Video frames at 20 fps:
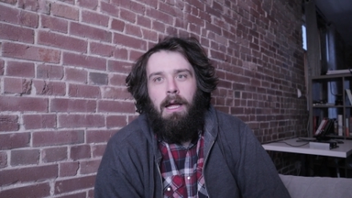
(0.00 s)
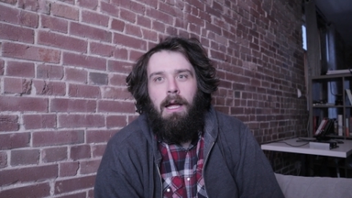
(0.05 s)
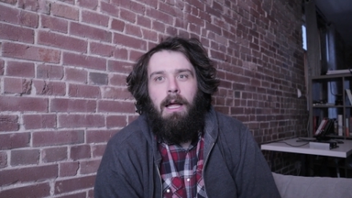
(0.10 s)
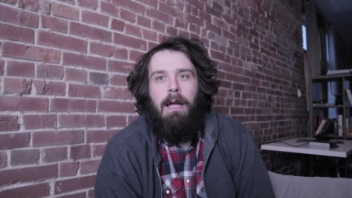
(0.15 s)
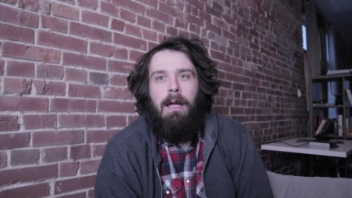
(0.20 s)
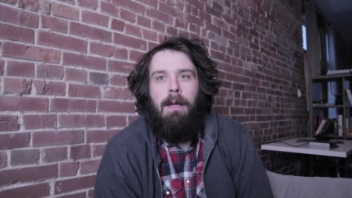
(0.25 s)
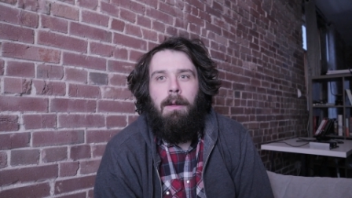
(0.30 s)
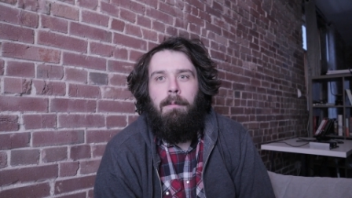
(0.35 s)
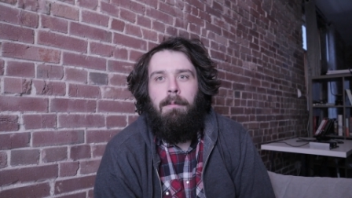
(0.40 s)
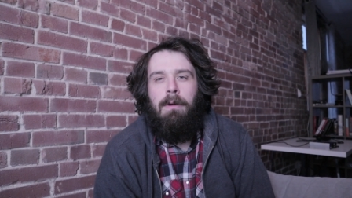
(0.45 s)

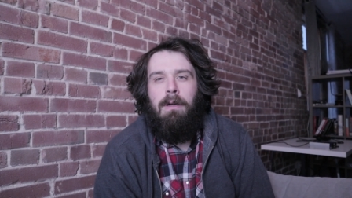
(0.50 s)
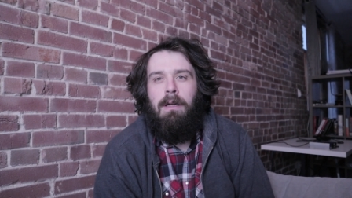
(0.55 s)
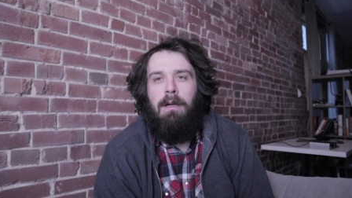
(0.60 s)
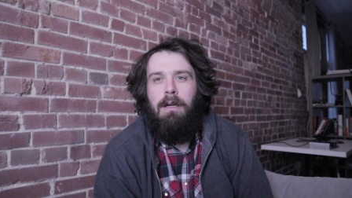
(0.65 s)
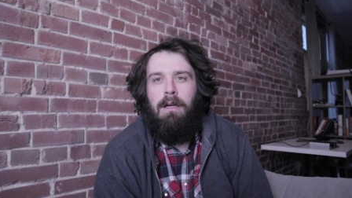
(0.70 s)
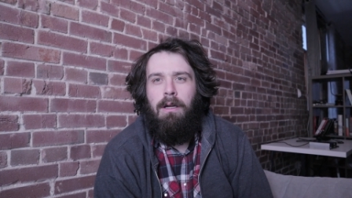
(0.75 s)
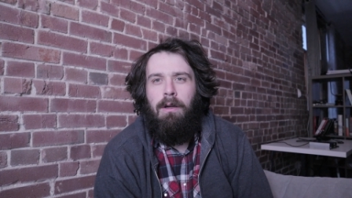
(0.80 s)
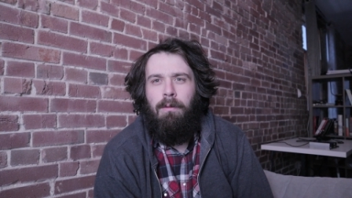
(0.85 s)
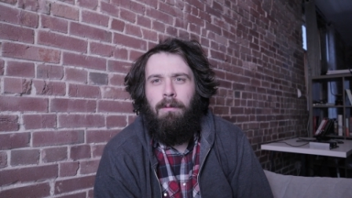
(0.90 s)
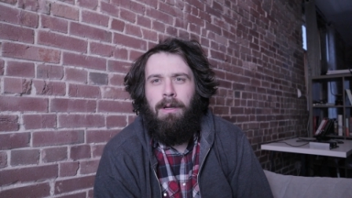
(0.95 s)
Um,
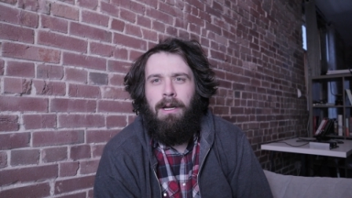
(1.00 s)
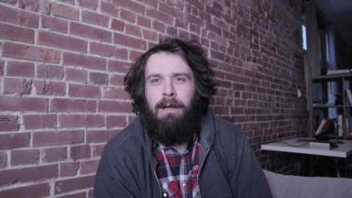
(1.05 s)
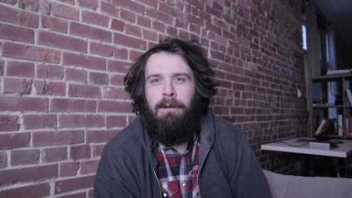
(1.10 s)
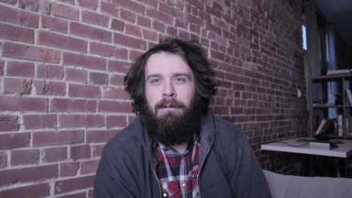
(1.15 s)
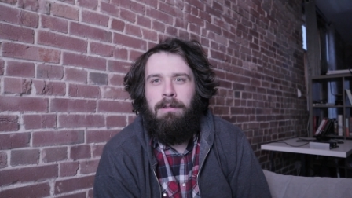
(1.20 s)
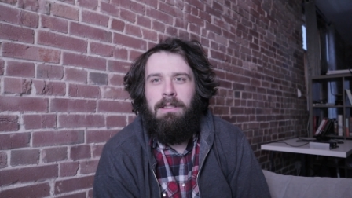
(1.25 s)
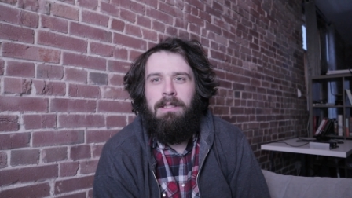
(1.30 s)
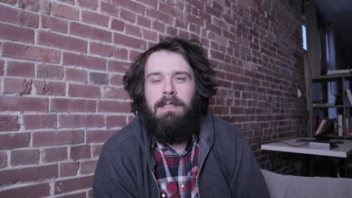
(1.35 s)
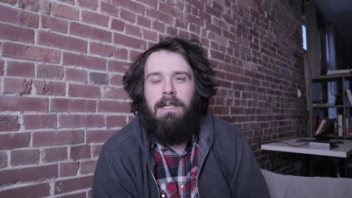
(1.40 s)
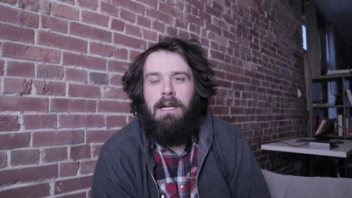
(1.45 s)
what I
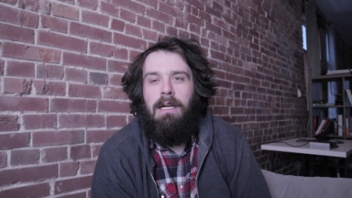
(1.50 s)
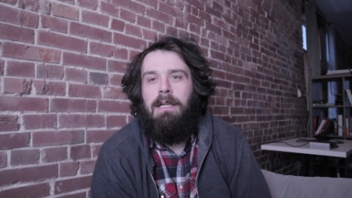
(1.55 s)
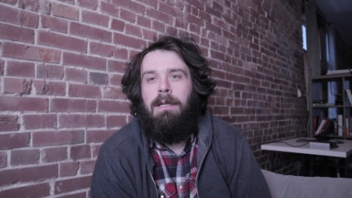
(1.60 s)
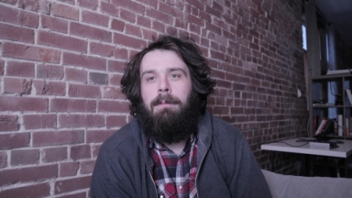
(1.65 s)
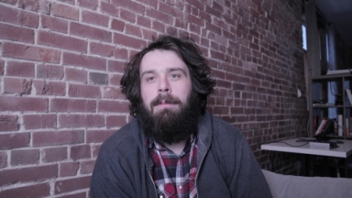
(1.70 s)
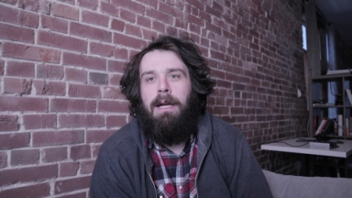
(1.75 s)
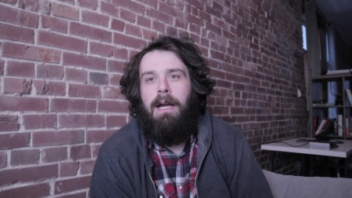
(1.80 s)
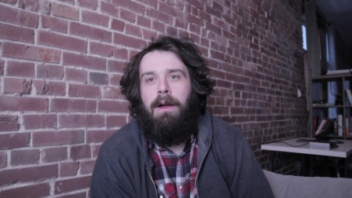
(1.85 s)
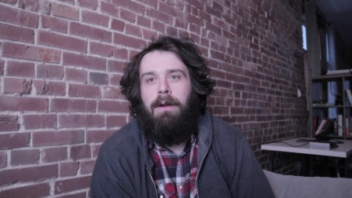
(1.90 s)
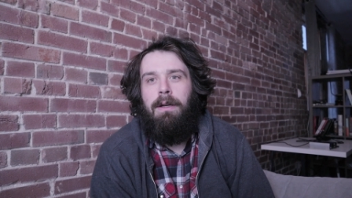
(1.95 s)
want to talk
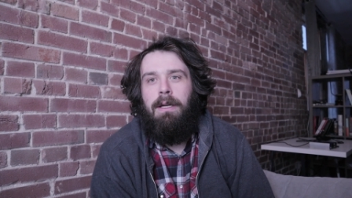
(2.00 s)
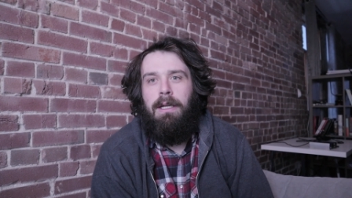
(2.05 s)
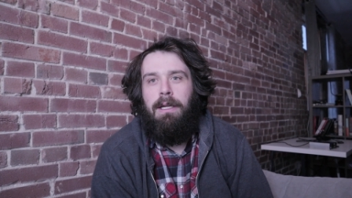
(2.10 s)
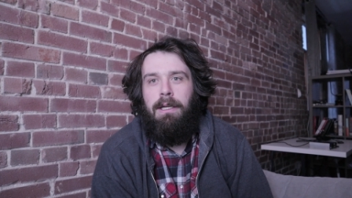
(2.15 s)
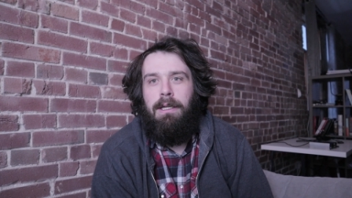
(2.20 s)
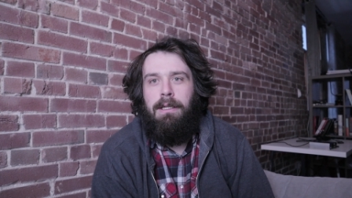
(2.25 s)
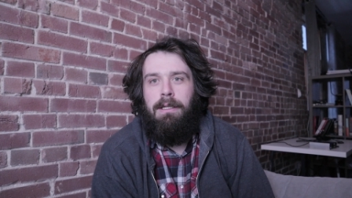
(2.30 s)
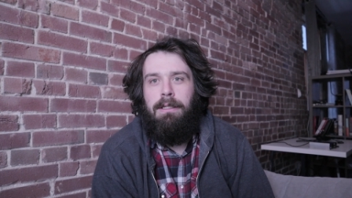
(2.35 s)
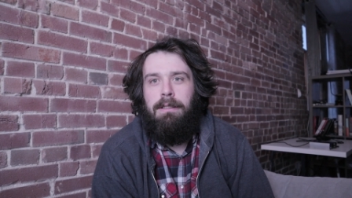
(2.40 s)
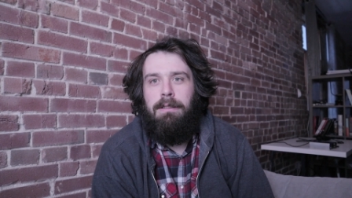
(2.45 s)
about
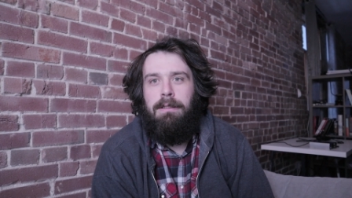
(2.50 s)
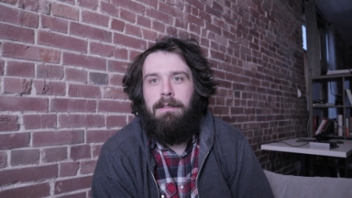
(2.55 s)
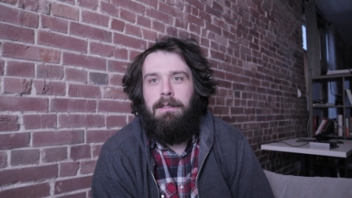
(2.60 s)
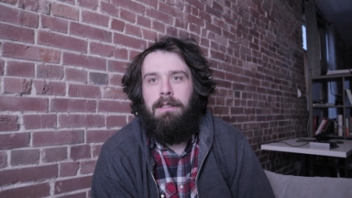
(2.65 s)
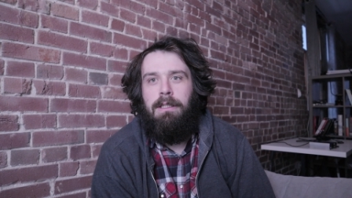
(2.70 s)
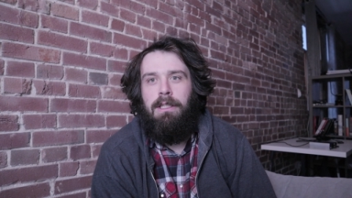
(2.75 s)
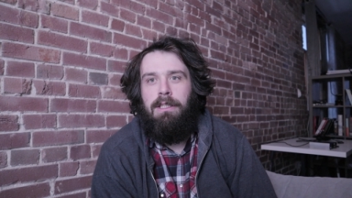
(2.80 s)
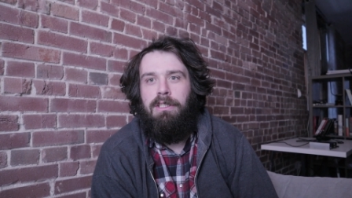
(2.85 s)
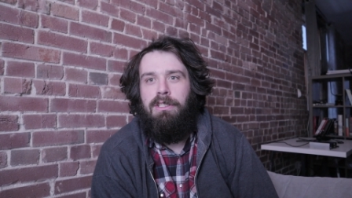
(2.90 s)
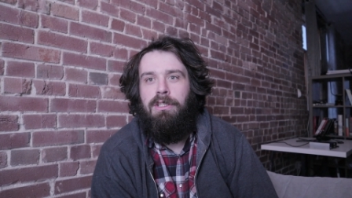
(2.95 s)

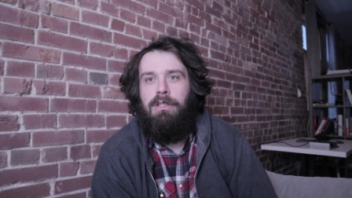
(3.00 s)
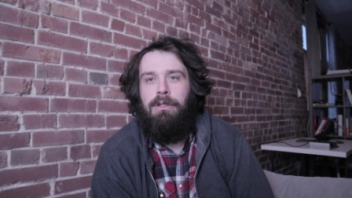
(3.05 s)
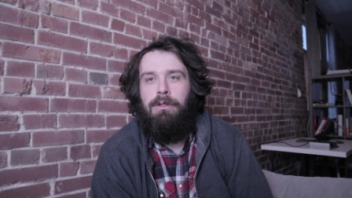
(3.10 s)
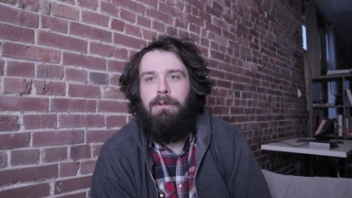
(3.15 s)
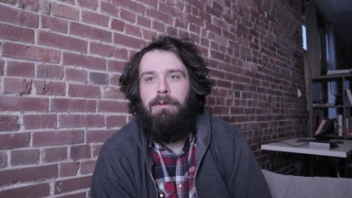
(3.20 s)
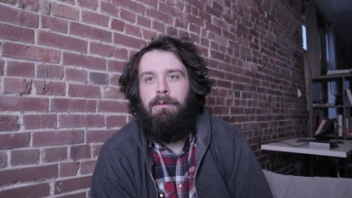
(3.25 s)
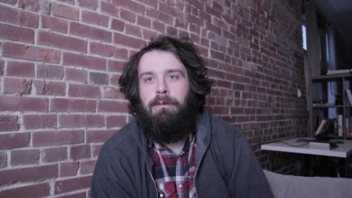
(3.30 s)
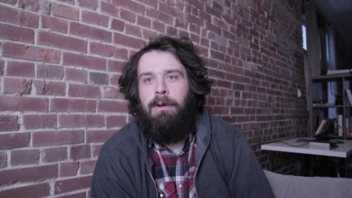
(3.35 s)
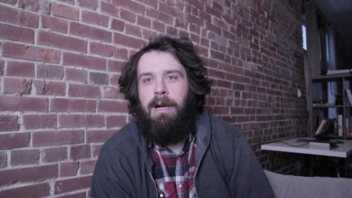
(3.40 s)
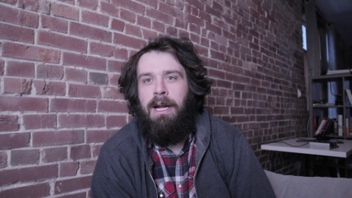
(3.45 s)
is this new